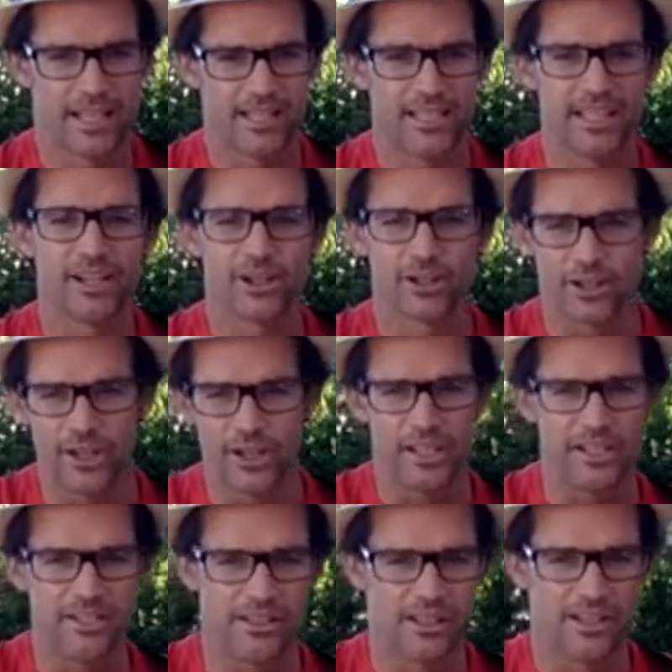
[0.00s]
Dinger
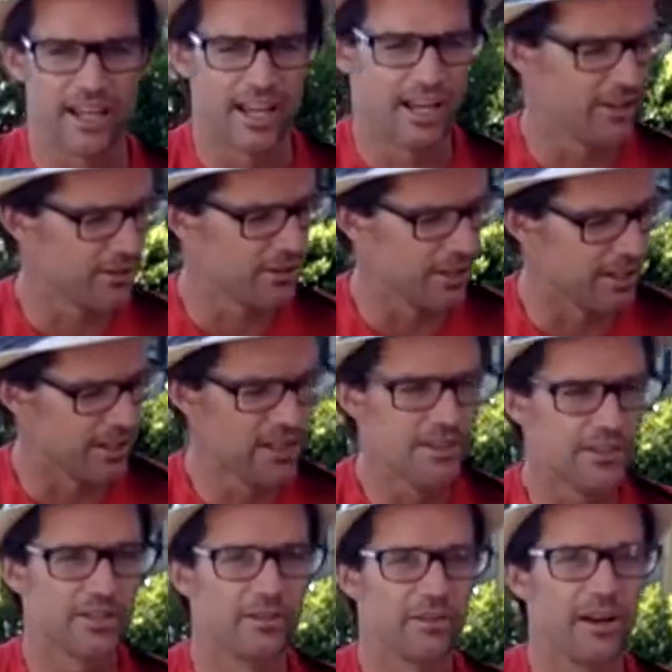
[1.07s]
Cookies in the house on
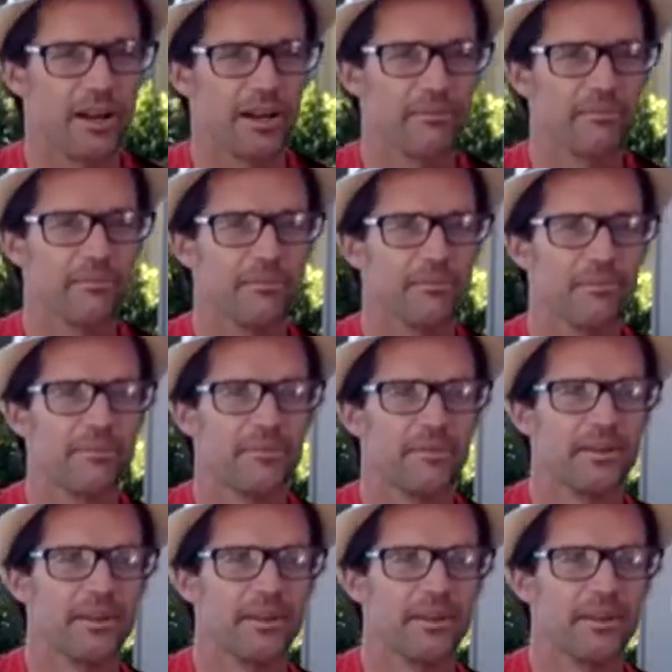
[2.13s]
Instagram.